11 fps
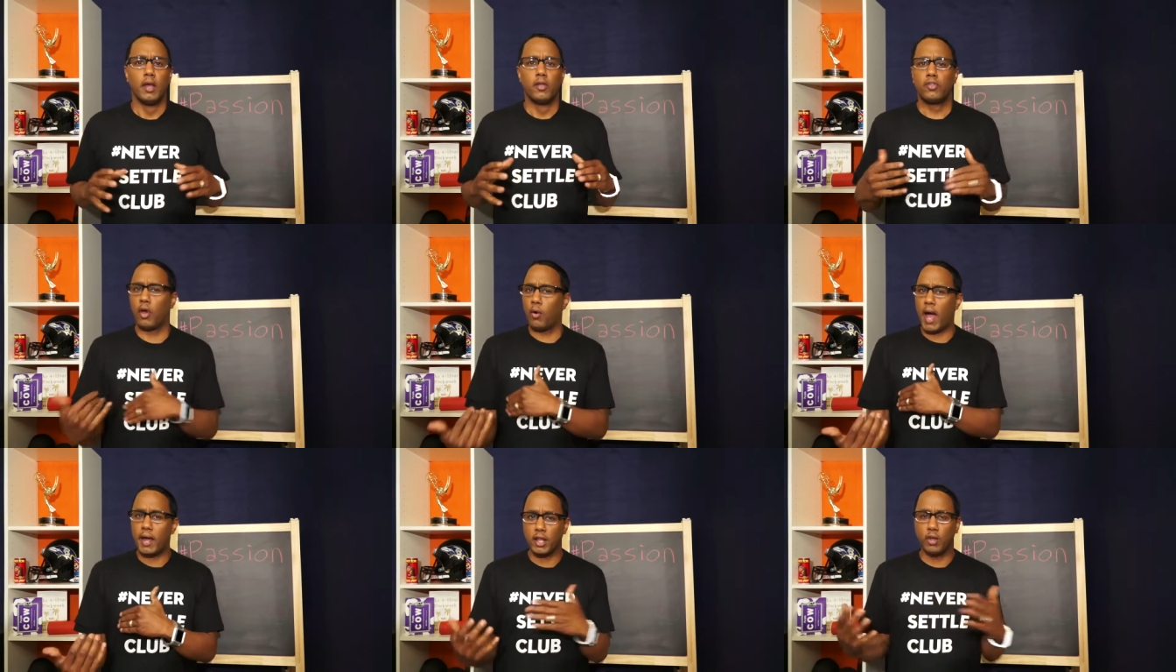So
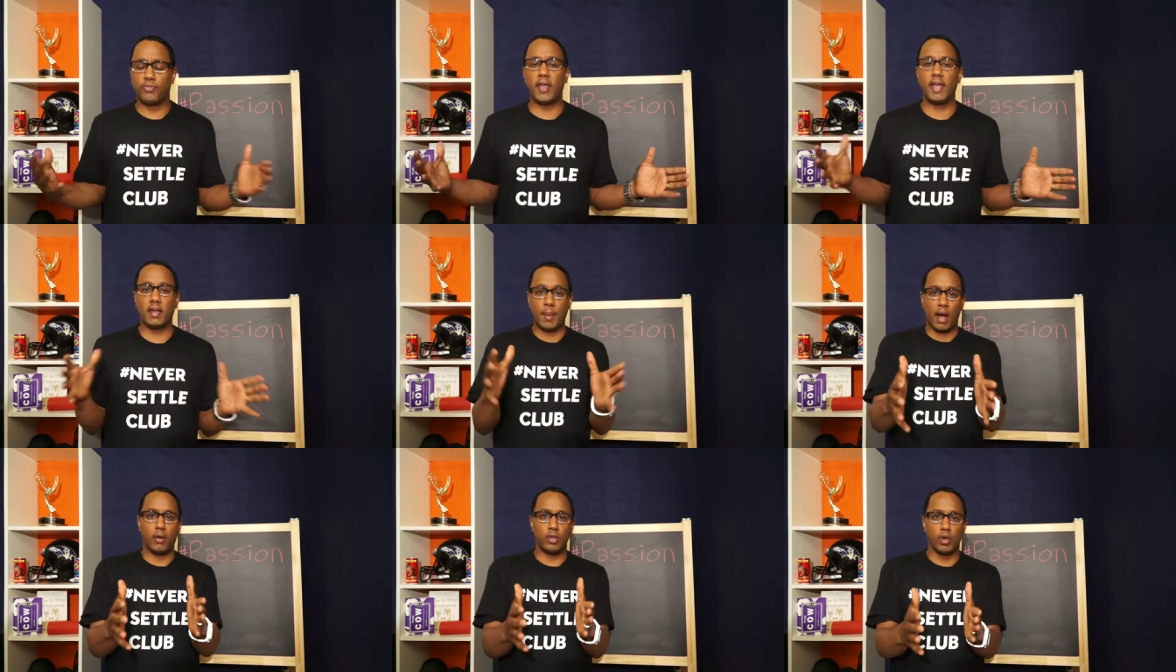how do you think
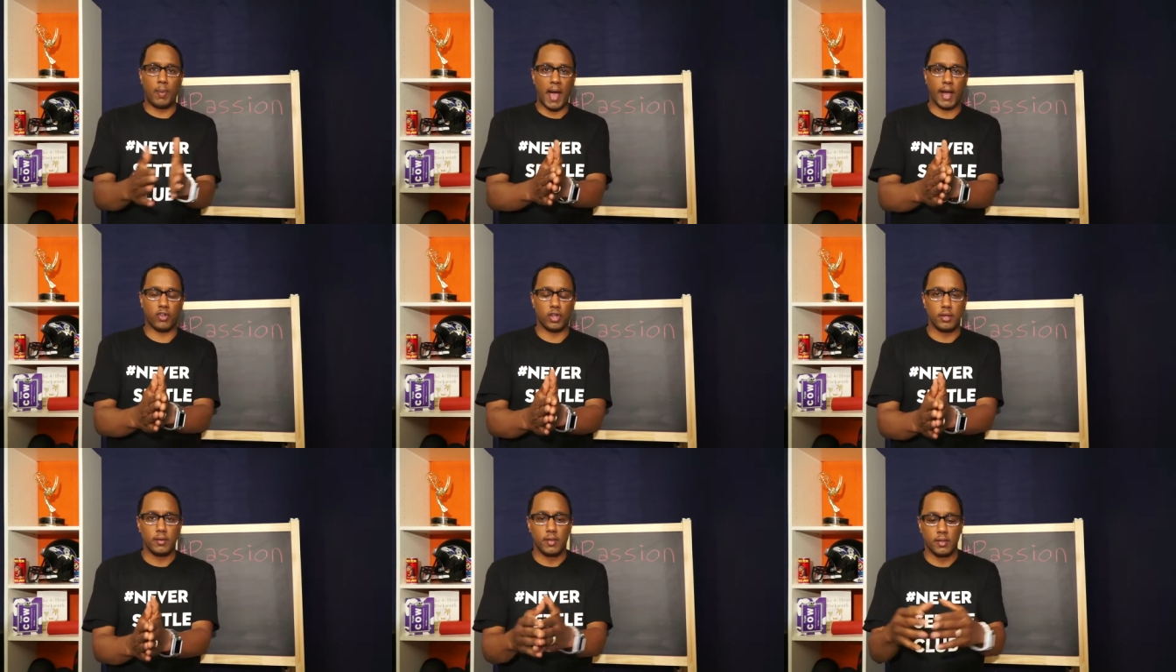about your passion?